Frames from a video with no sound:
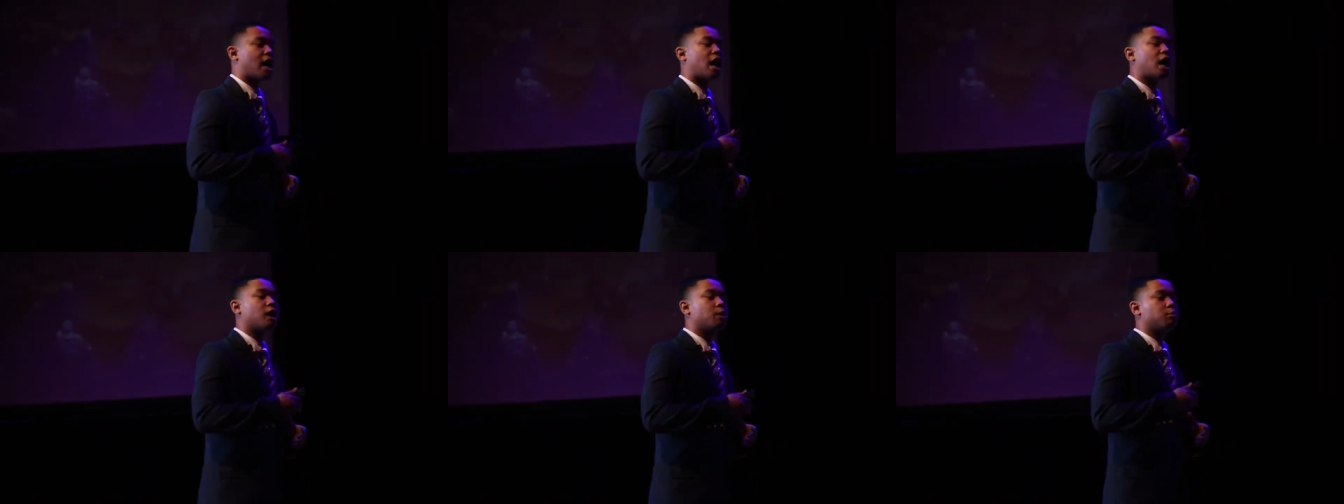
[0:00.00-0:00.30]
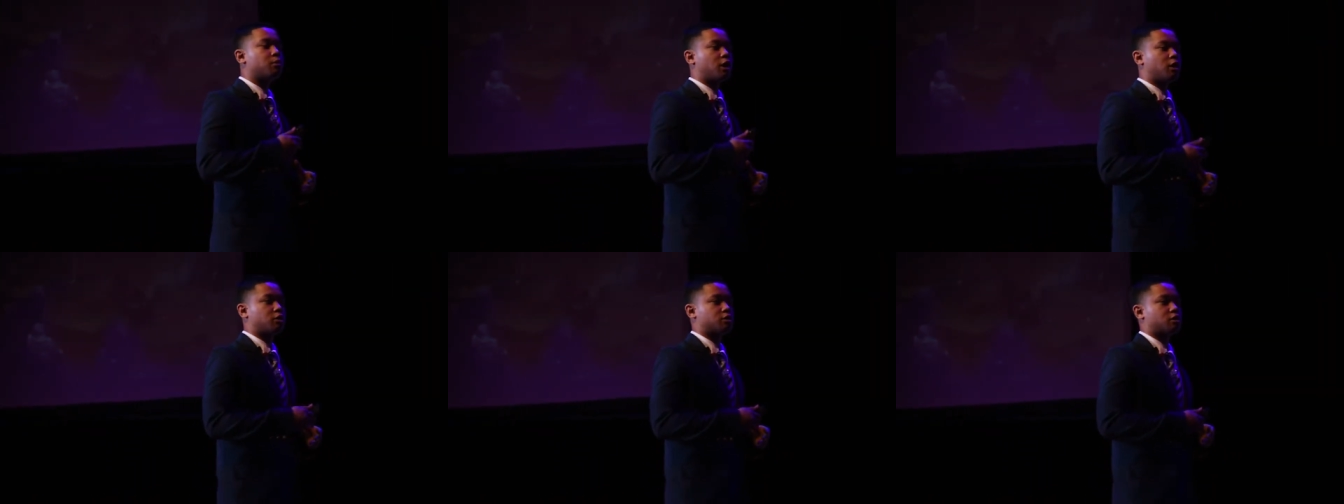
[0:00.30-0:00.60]

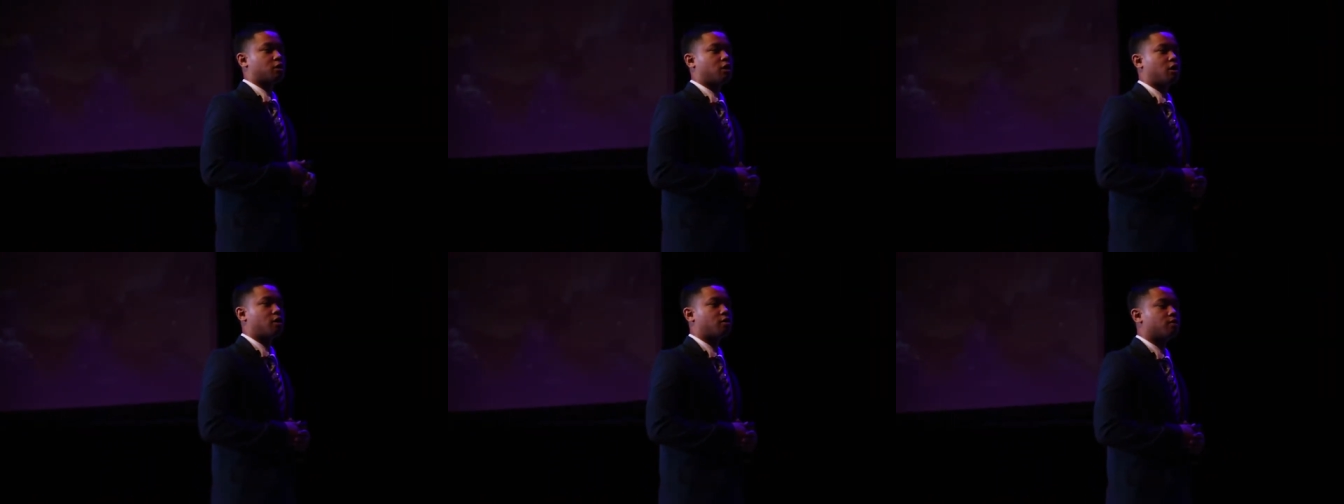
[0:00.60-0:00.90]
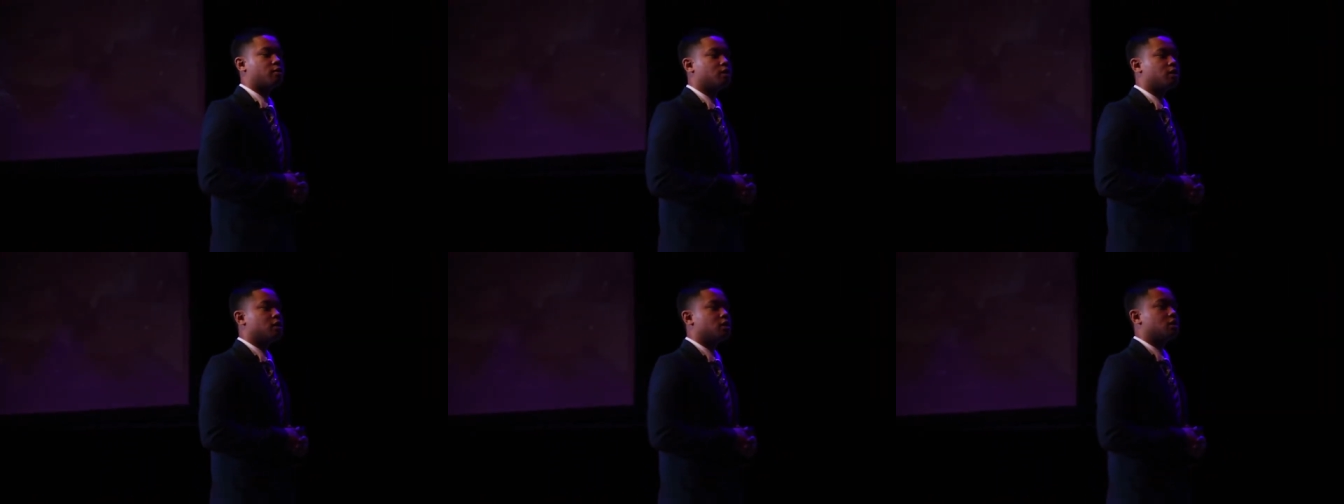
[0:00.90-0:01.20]
eyebrows off
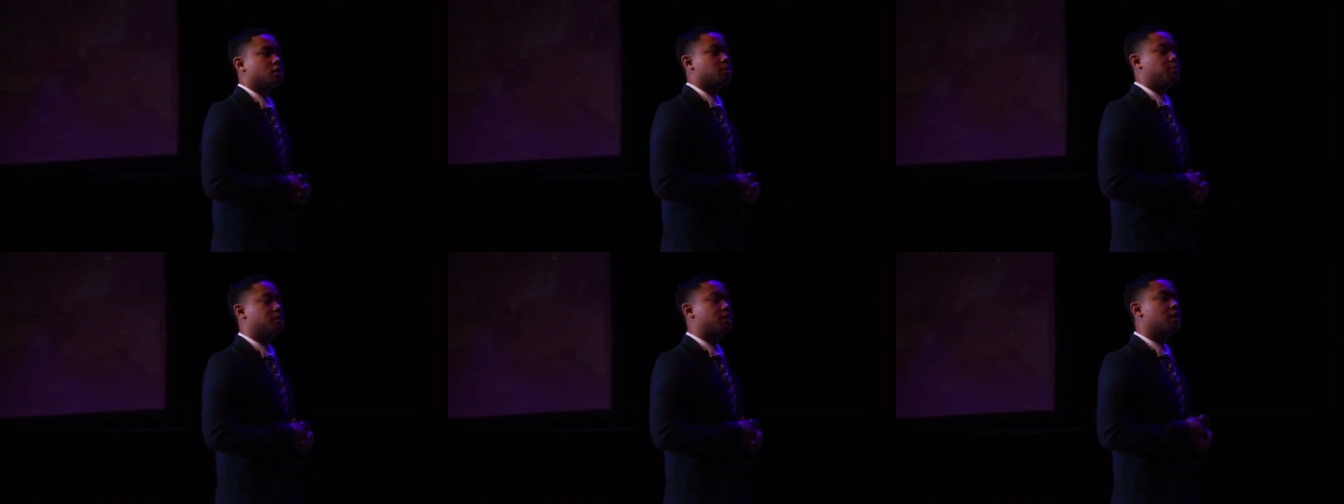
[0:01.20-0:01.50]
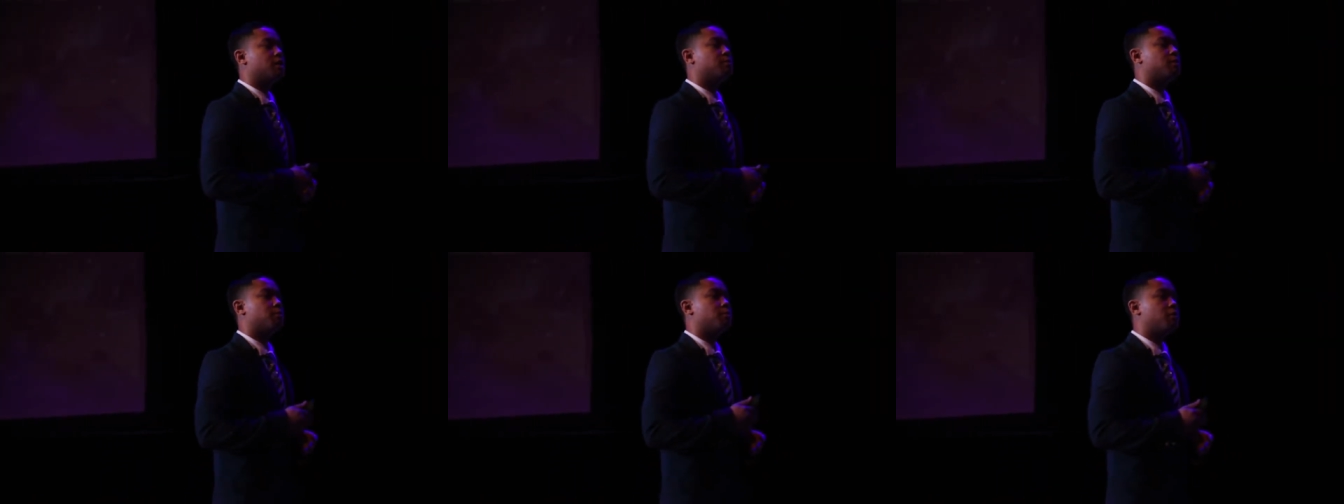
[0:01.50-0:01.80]
to
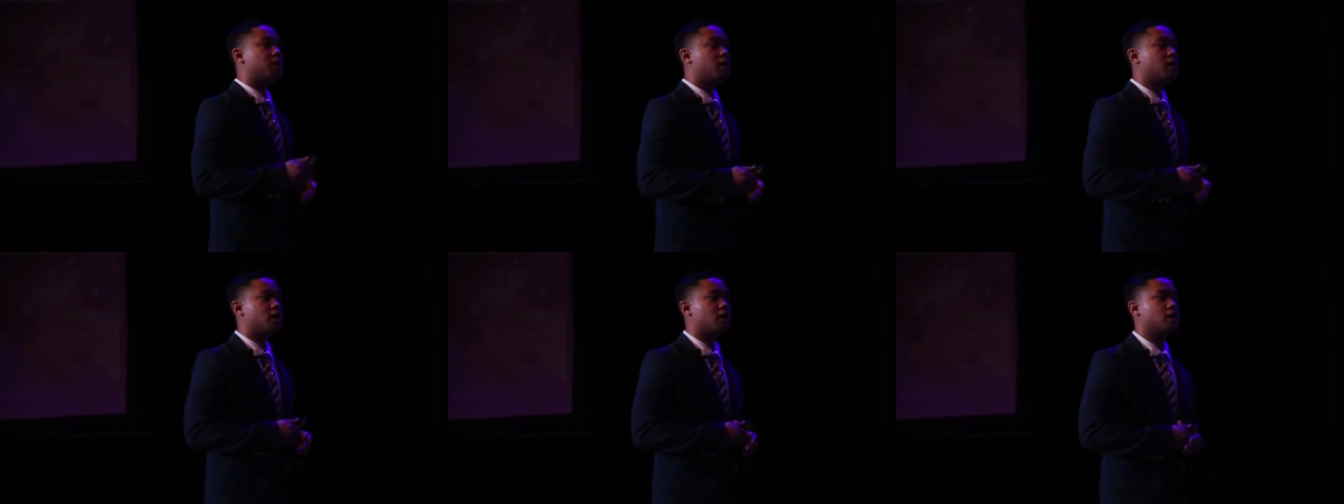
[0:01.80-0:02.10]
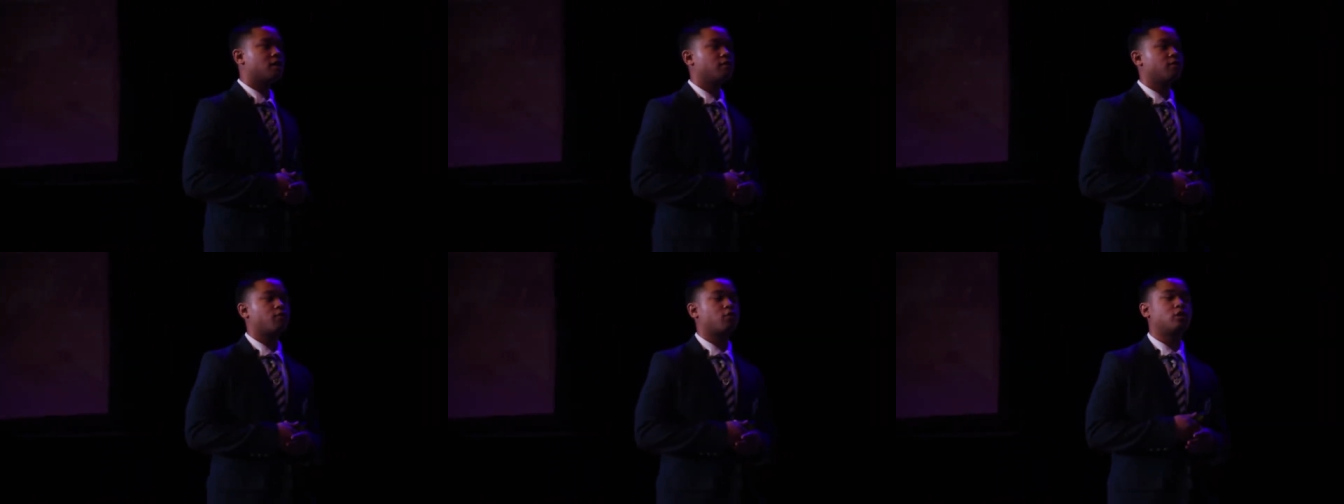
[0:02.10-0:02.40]
become a monk
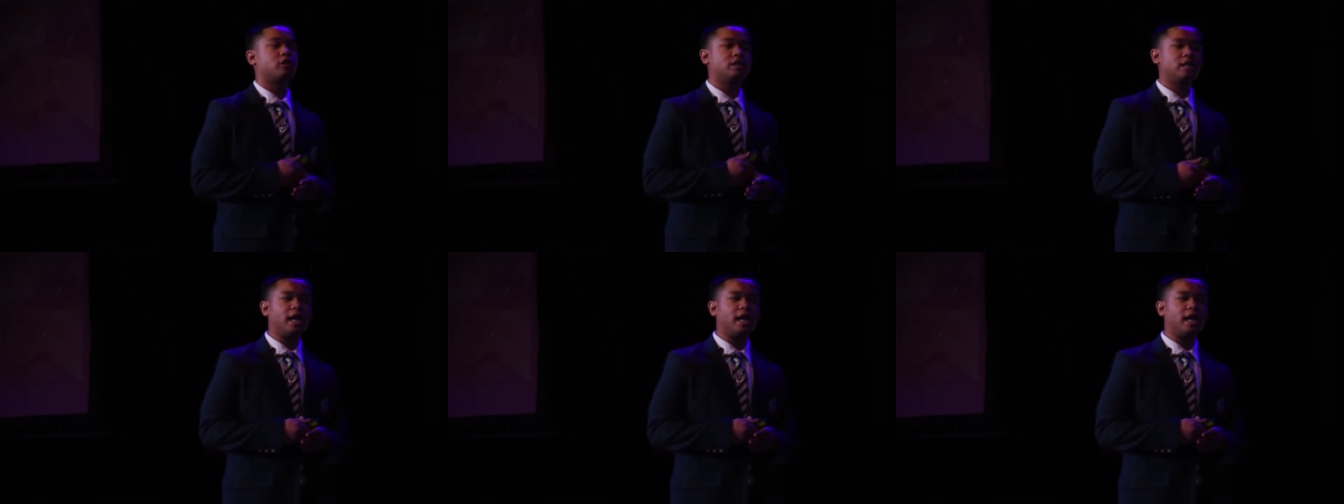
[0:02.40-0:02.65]
for a